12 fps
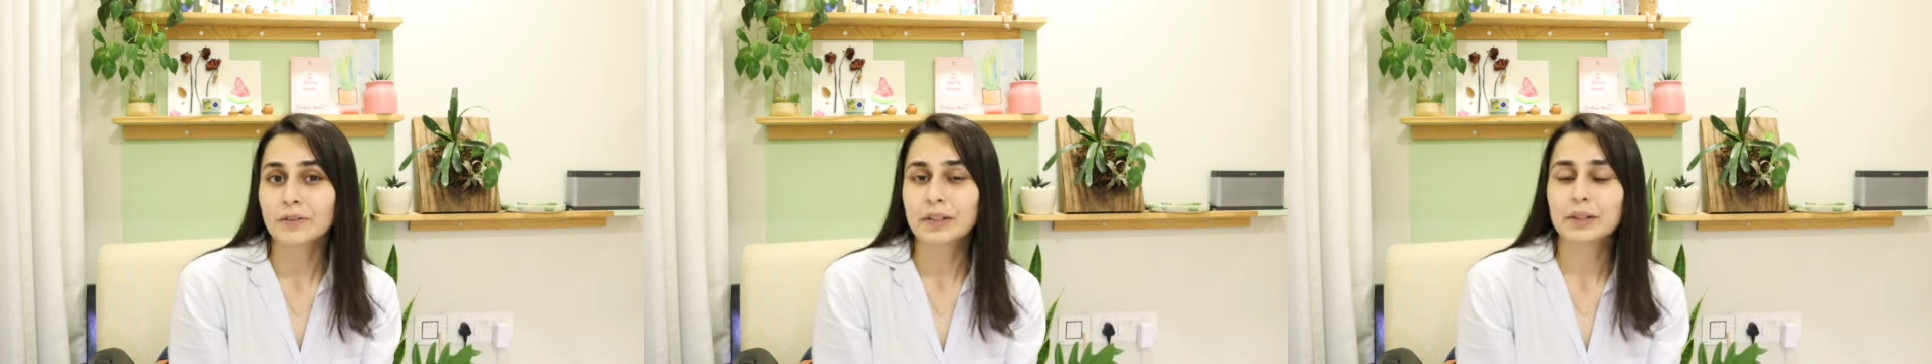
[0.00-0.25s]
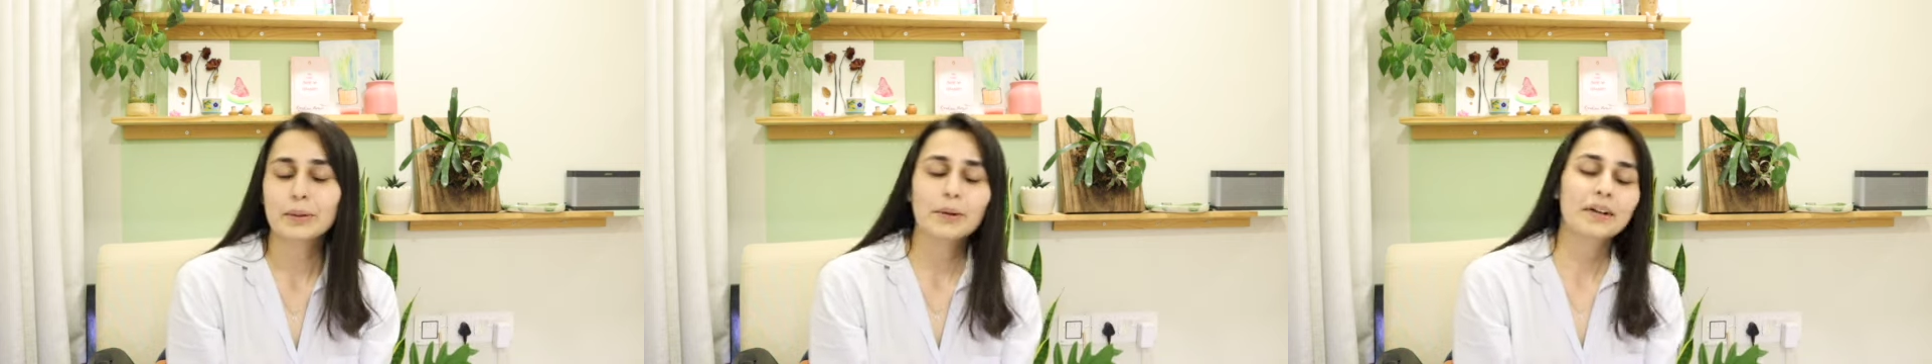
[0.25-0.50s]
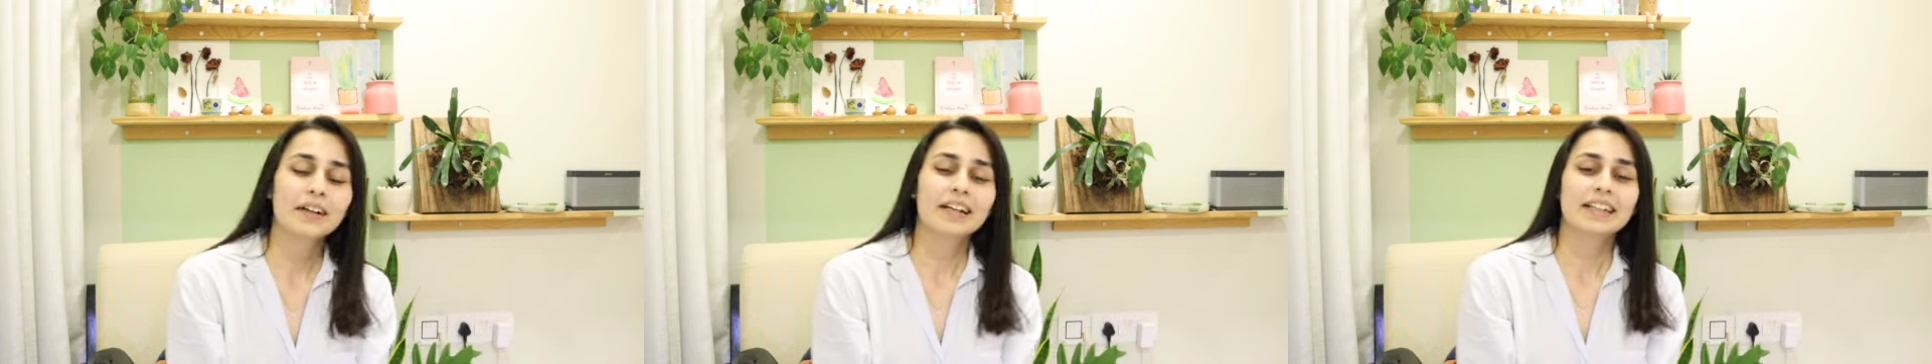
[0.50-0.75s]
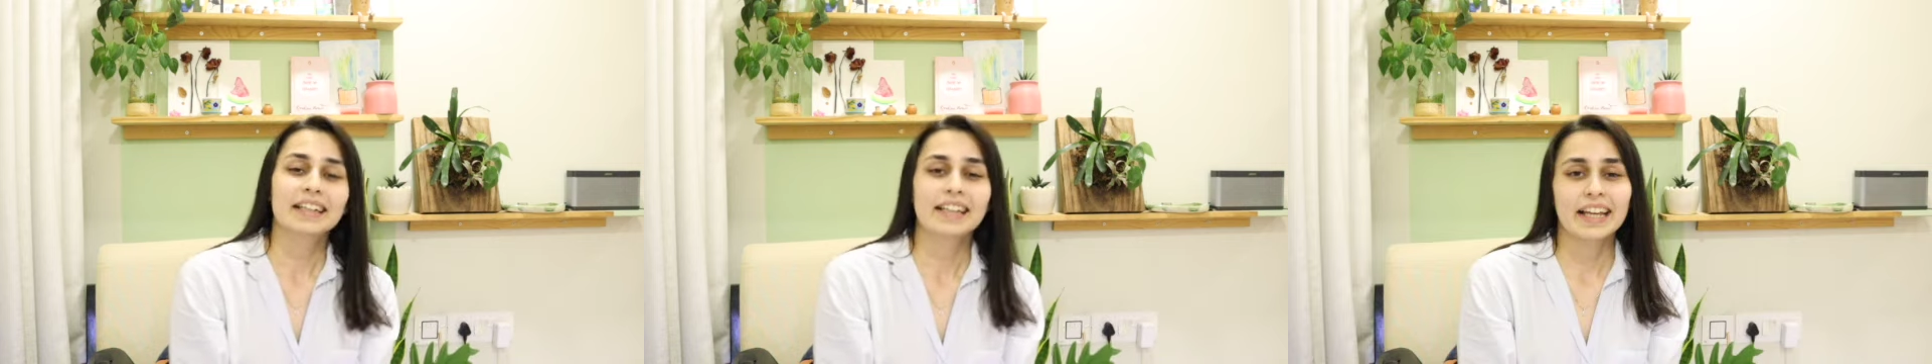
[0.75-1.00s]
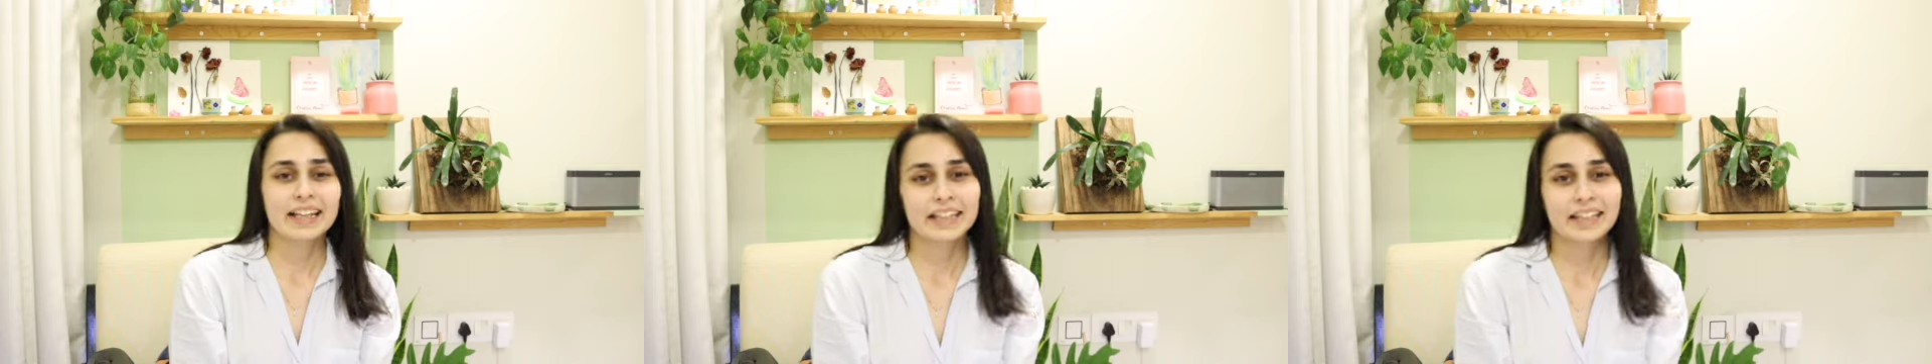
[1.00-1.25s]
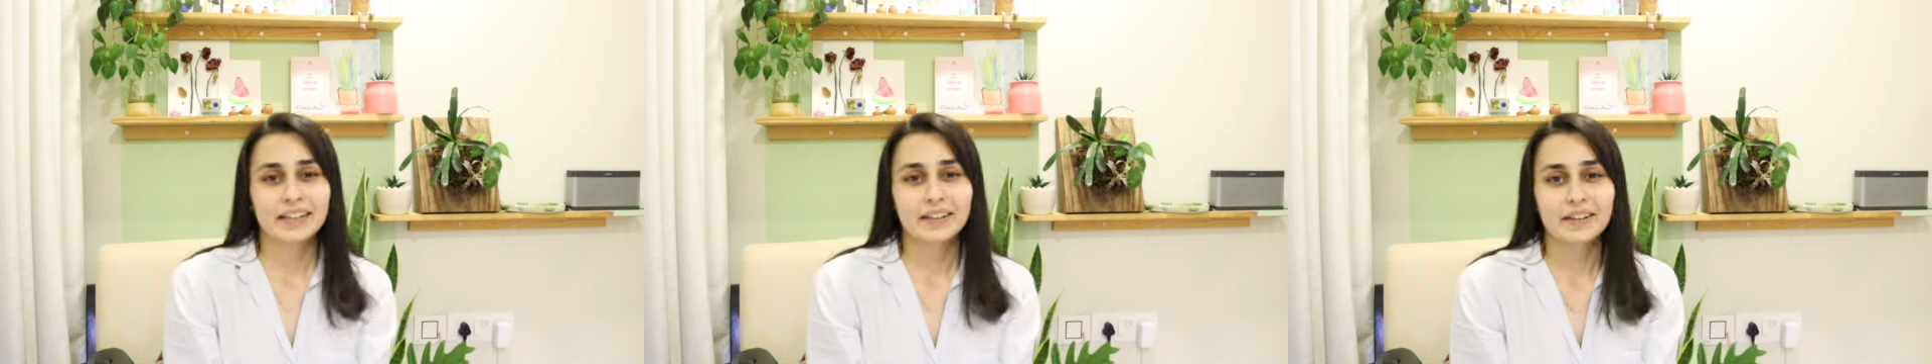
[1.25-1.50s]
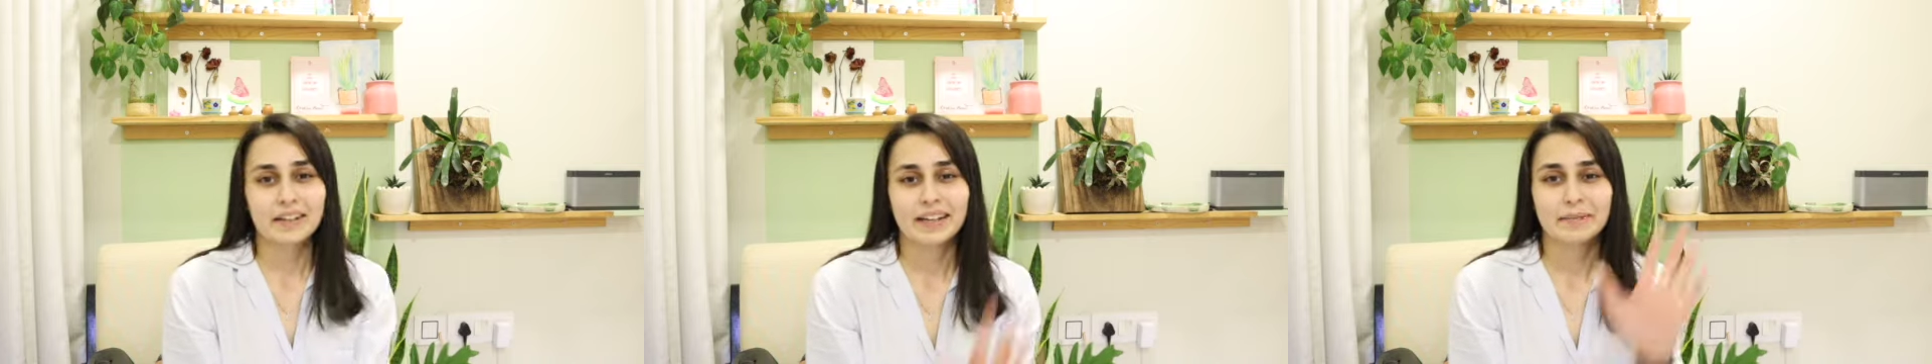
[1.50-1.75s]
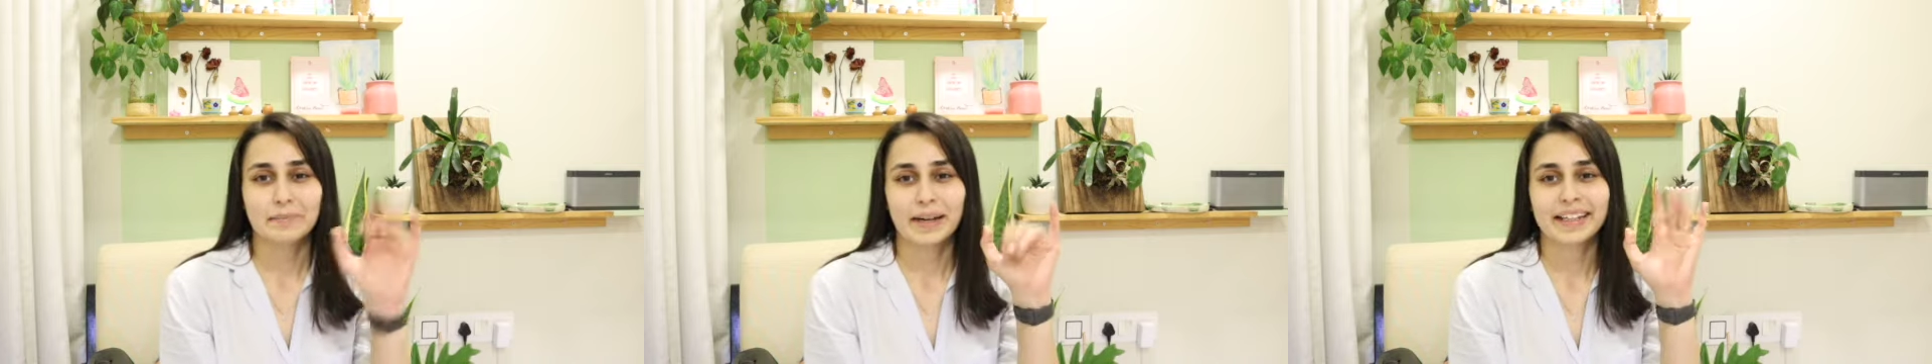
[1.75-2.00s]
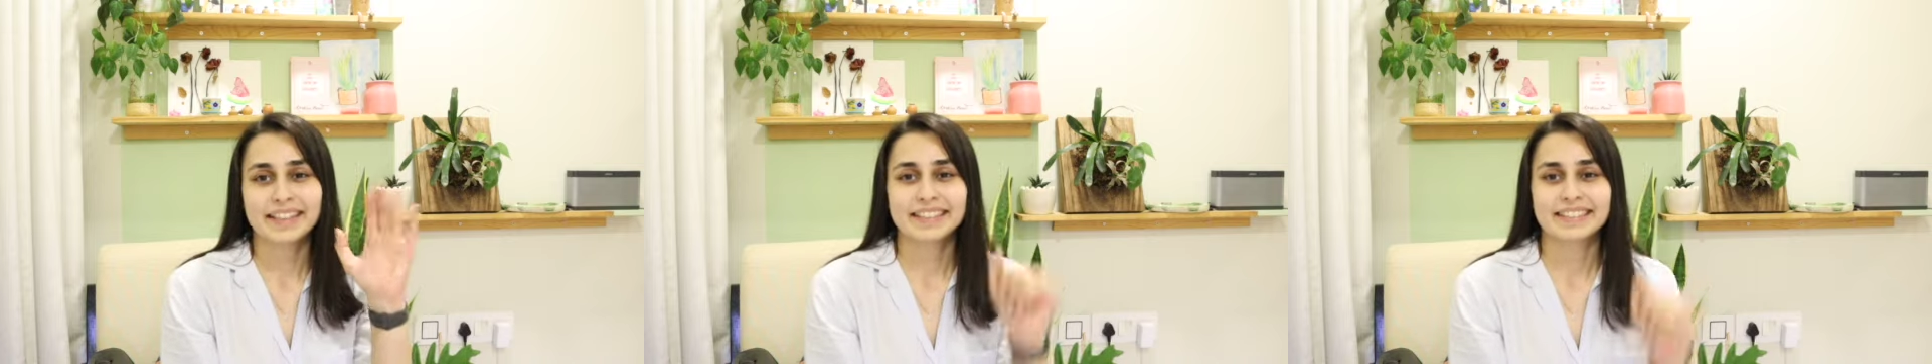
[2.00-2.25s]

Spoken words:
video. Till then, take care. Bye.